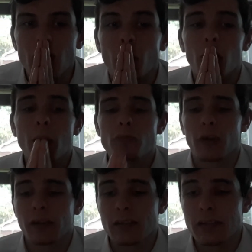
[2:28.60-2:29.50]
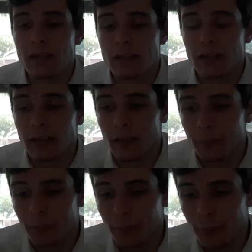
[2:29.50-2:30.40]
What I'm trying to say is, like,
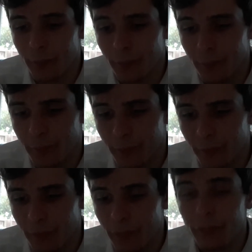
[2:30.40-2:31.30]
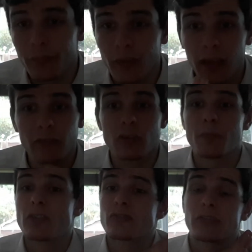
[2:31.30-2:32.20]
I've just
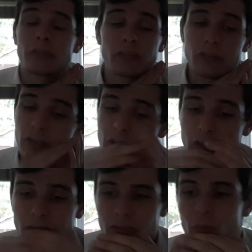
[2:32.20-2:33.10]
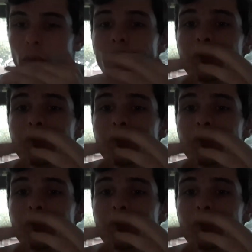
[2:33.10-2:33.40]
mentioned, just the word